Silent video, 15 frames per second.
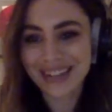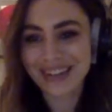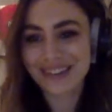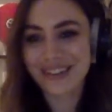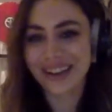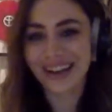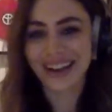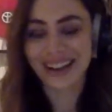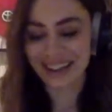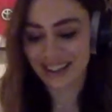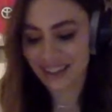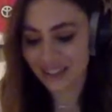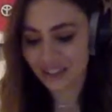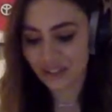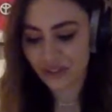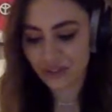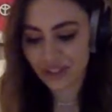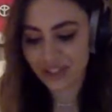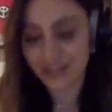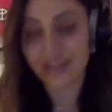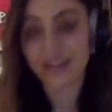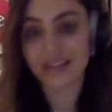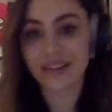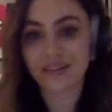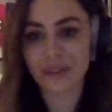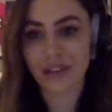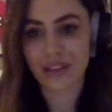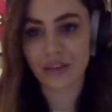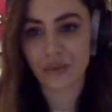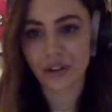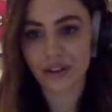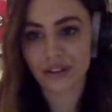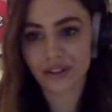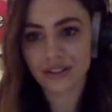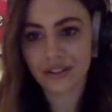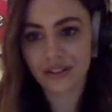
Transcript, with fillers: Okay, can you hear my keyboard?